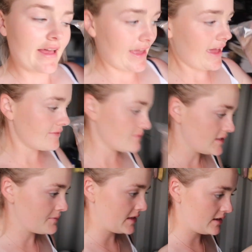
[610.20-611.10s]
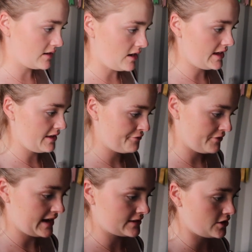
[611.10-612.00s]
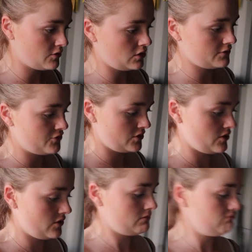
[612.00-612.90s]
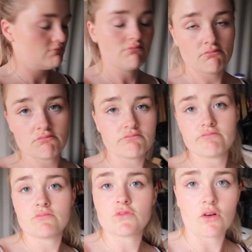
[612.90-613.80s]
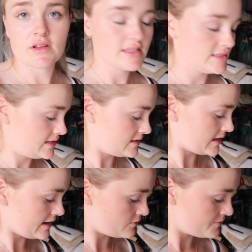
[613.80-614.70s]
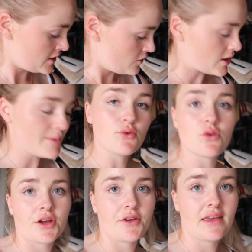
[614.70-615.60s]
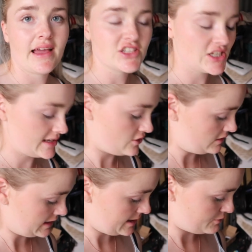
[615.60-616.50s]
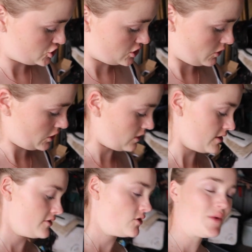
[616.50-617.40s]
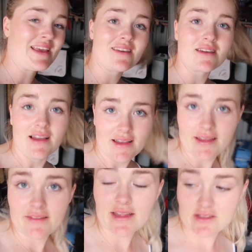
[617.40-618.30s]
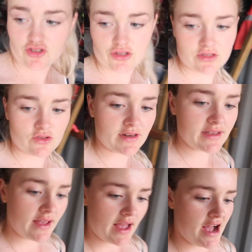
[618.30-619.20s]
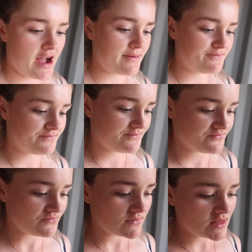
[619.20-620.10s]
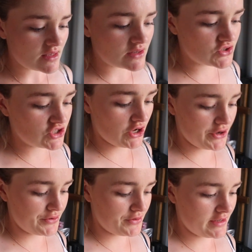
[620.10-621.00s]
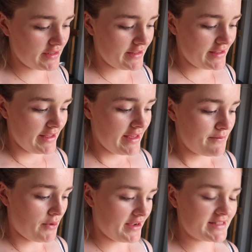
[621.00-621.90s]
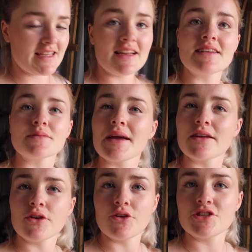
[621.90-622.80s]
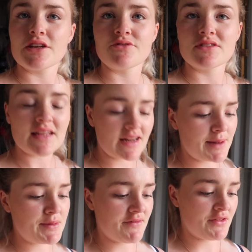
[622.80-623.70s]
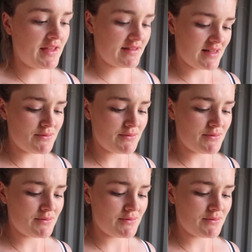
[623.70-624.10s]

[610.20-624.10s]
Again, something I have had go on for donkey's years now. When I bought Goat, he actually couldn't keep a shoe on longer than a week. That's a true story. So biotin has made a huge difference, and a couple of other things.